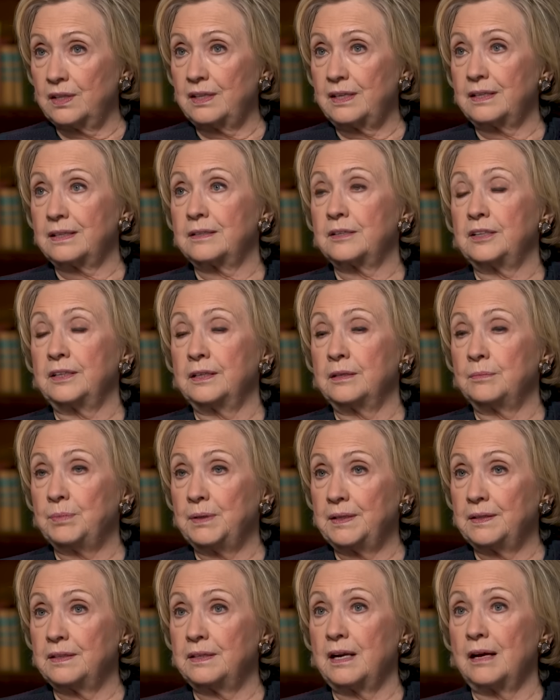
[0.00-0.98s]
likely
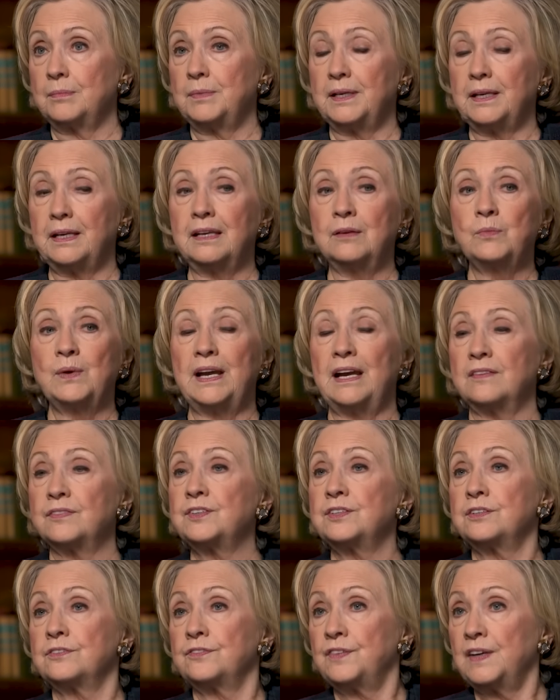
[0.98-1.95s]
be the nominee, and we have
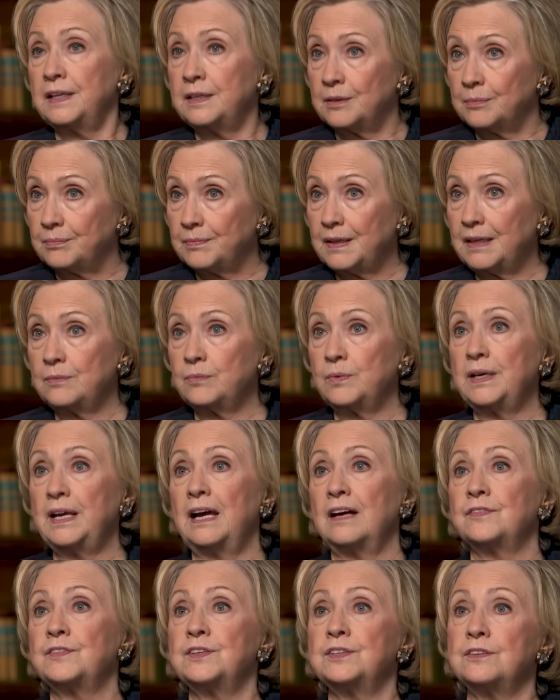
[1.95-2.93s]
to defeat him. And we
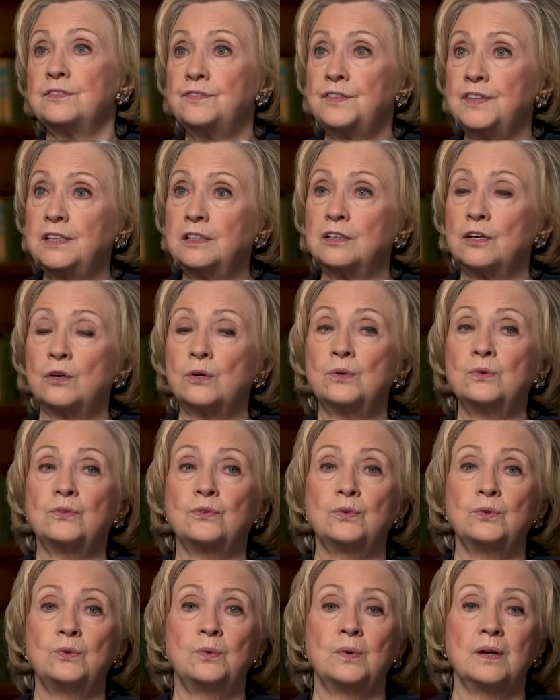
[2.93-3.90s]
have to defeat
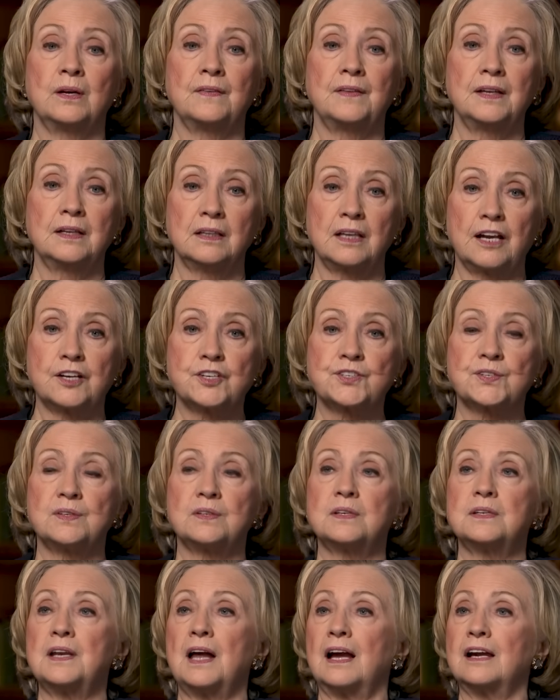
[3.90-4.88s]
those who are the election
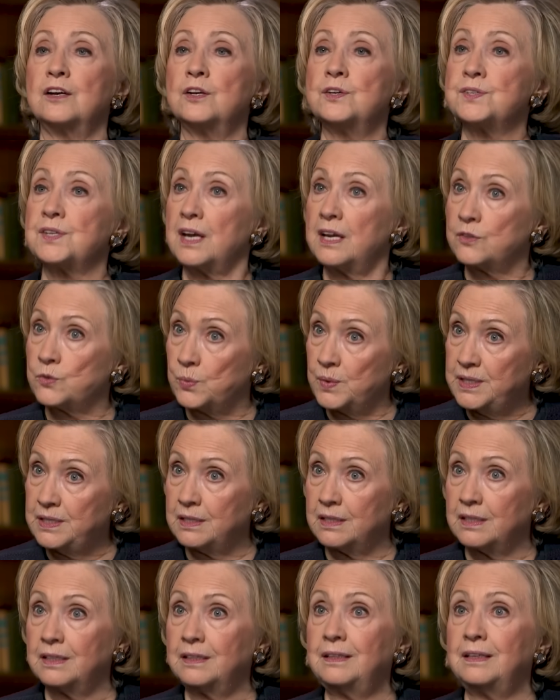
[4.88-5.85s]
deniers, as we
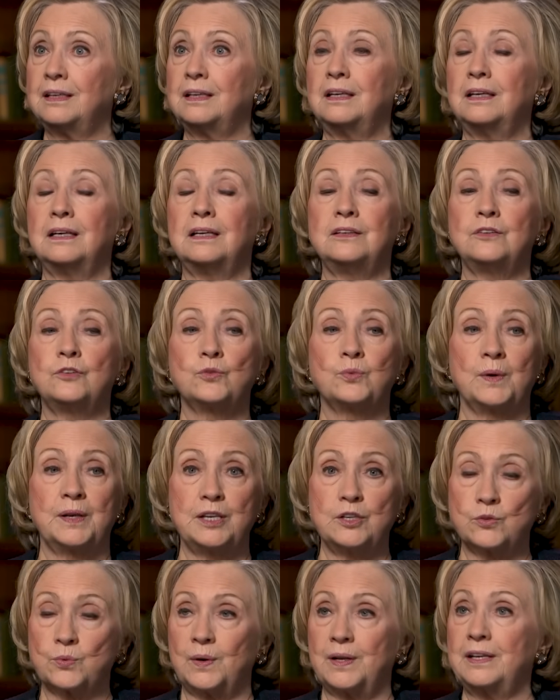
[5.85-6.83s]
did in
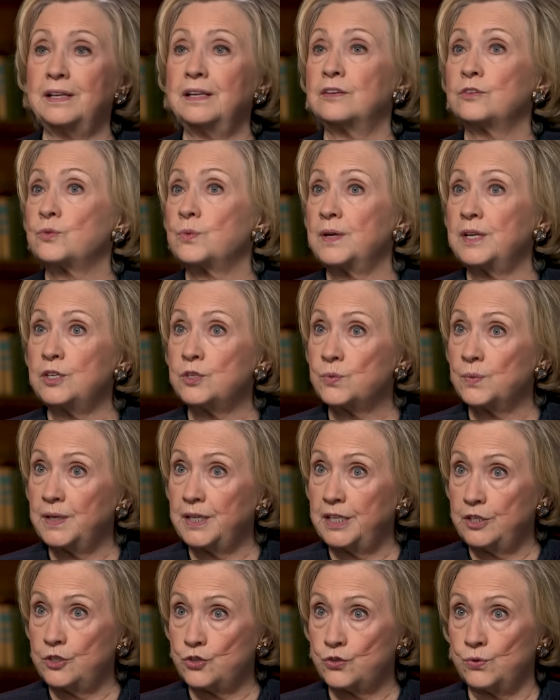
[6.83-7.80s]
2020 and
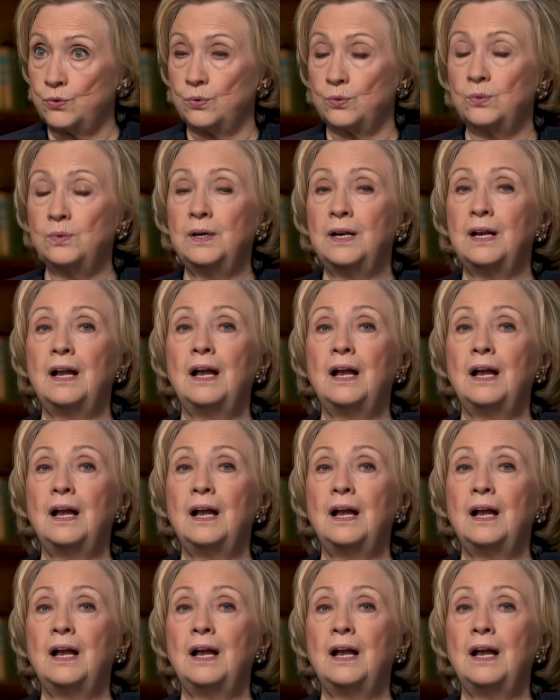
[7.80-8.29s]
2022.